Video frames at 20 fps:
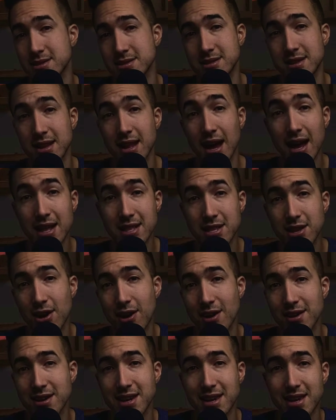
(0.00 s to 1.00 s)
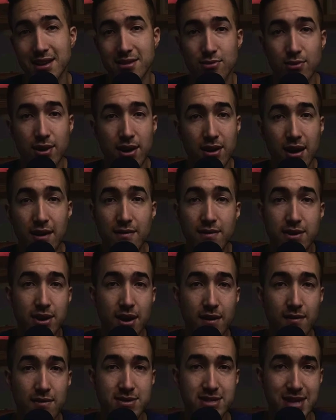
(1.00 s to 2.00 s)
not talking throughout every
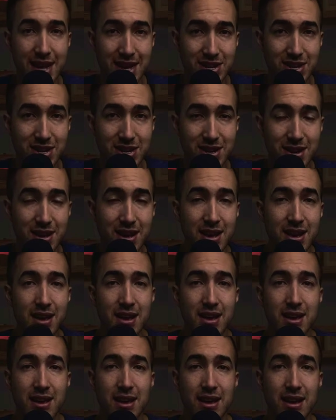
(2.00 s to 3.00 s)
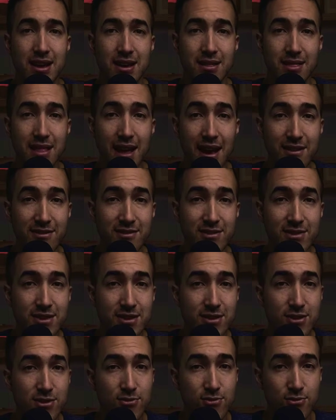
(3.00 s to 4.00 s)
conversation allows you to
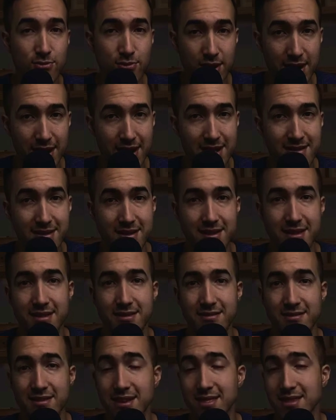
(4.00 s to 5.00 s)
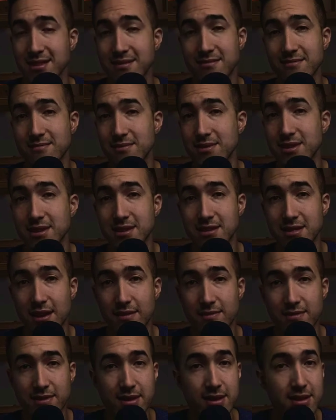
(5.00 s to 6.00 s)
do what? There's nothing really
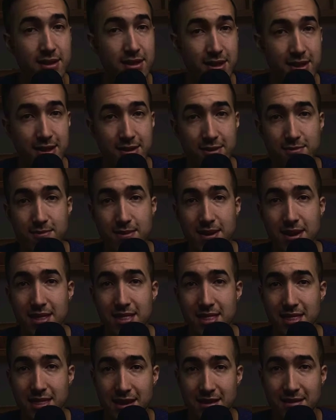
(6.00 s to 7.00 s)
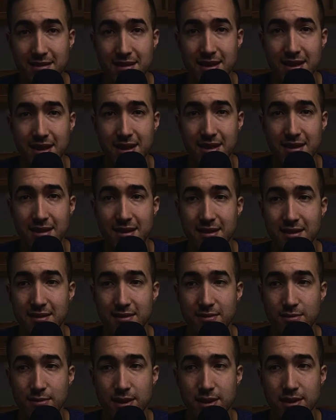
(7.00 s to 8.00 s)
left to do but listen and
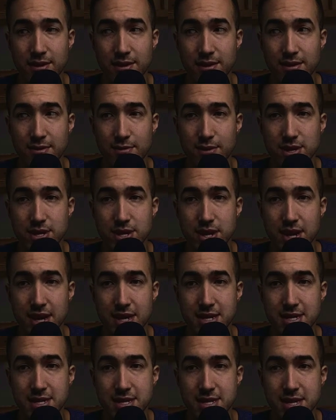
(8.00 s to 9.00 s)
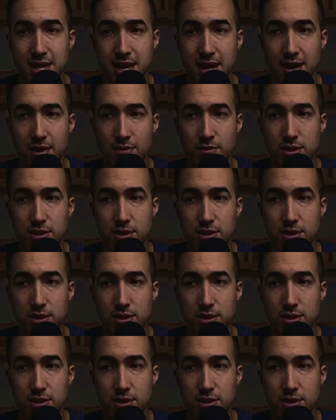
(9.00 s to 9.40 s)
wonder, what should I say?